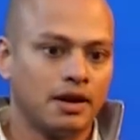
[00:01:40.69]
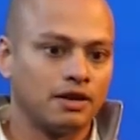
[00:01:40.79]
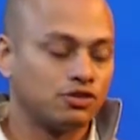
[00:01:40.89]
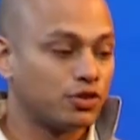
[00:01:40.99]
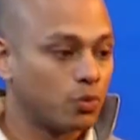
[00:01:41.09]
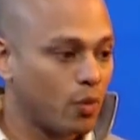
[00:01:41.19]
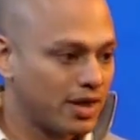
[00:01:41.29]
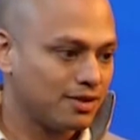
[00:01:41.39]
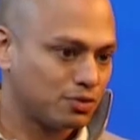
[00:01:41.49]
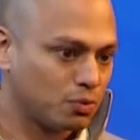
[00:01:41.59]
And so the
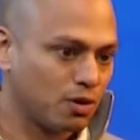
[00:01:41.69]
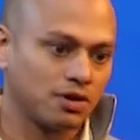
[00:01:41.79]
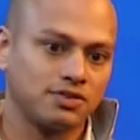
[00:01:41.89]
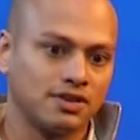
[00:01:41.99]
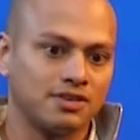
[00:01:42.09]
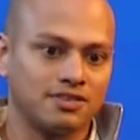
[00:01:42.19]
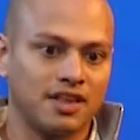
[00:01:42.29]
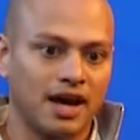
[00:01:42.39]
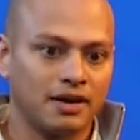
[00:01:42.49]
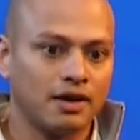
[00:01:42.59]
way this works is
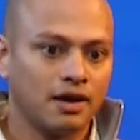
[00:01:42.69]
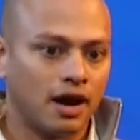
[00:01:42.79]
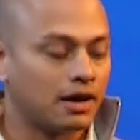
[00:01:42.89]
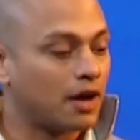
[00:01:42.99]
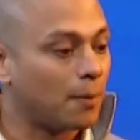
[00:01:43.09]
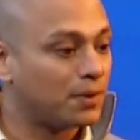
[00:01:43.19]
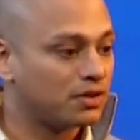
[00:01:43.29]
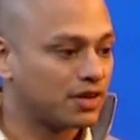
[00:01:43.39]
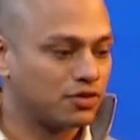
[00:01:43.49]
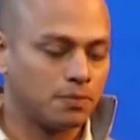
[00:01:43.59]
that uh,
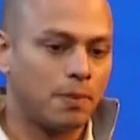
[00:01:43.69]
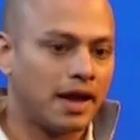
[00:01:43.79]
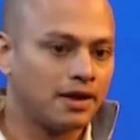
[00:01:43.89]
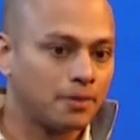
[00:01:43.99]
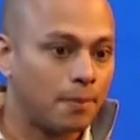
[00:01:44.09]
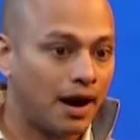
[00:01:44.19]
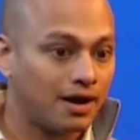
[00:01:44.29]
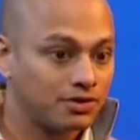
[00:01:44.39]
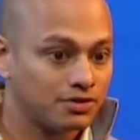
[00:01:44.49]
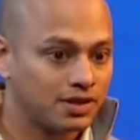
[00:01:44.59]
companies actually pay a
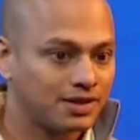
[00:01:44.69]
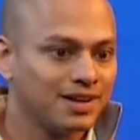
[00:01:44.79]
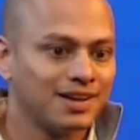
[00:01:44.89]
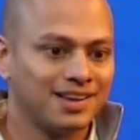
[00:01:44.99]
deposit